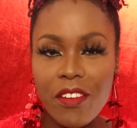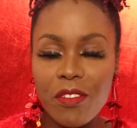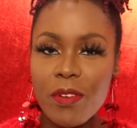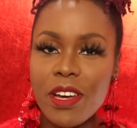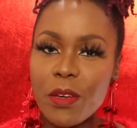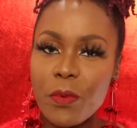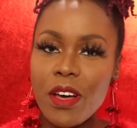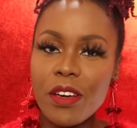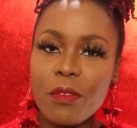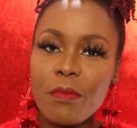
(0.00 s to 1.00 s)
everybody,
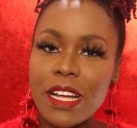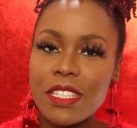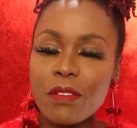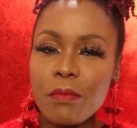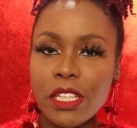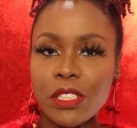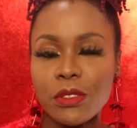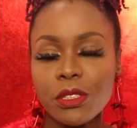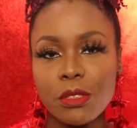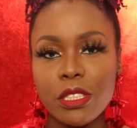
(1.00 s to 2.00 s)
welcome back to my
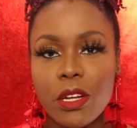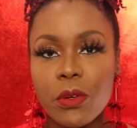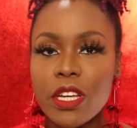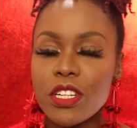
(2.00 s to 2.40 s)
YouTube channel.